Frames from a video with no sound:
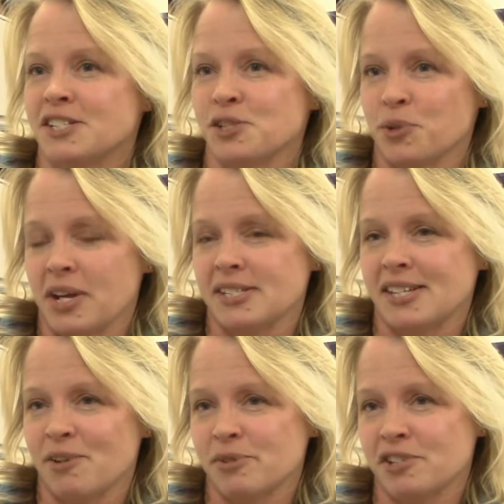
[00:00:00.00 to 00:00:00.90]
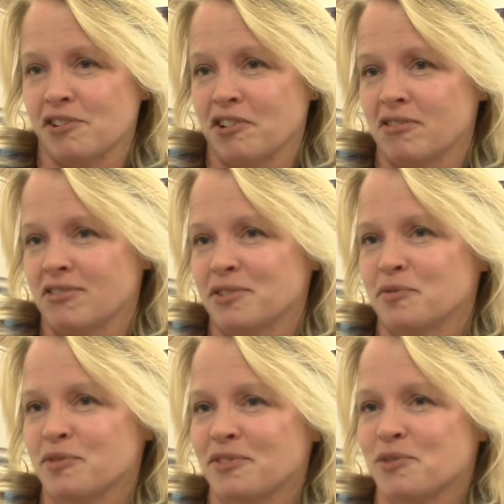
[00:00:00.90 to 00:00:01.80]
So yes, that was our year
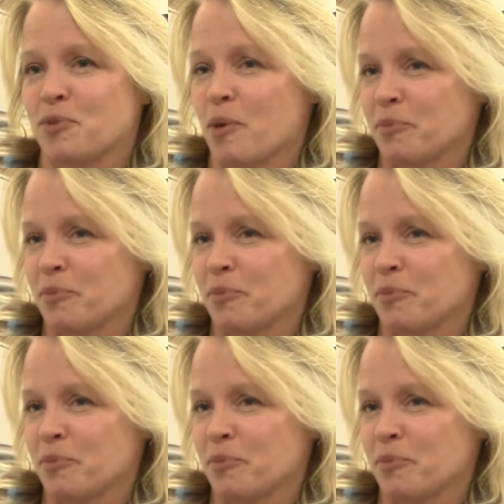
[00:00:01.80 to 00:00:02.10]
of the